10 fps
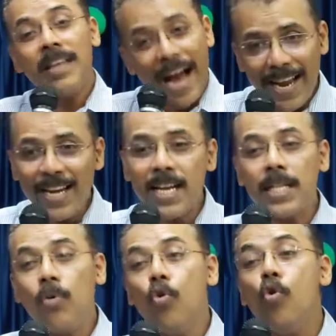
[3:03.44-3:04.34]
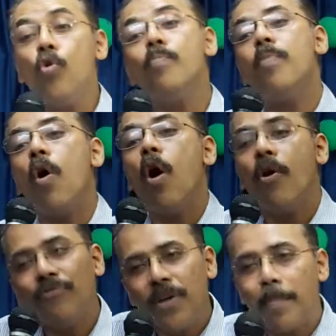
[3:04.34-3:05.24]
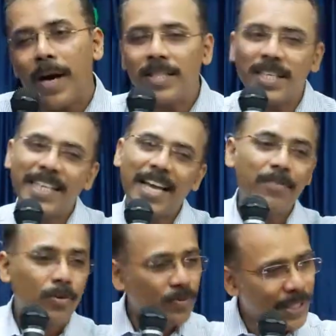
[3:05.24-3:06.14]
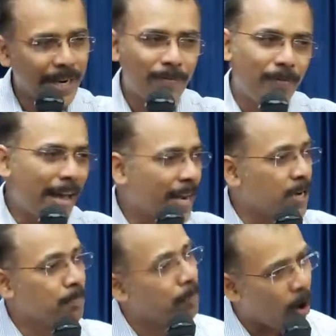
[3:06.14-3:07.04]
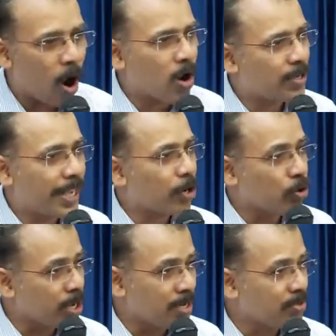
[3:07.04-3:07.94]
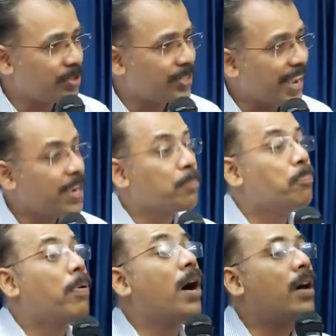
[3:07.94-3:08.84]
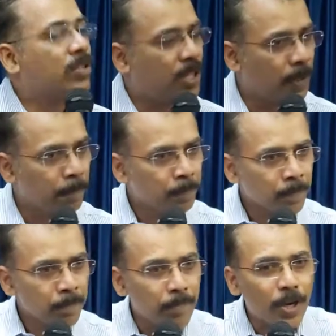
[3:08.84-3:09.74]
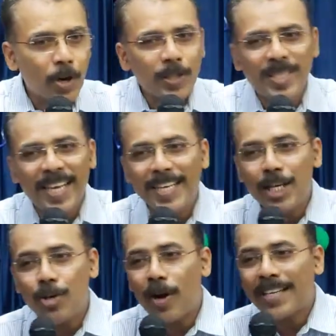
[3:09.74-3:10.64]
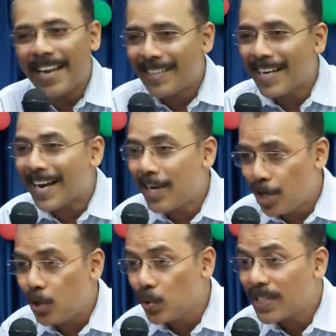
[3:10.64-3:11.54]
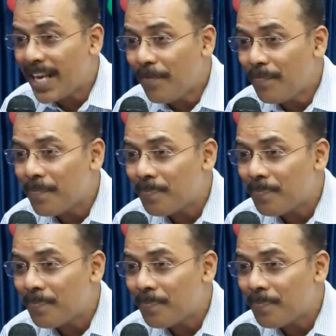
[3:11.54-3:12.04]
died in the womb of the mother. They weren't born. They couldn't take birth because they did not get the conducive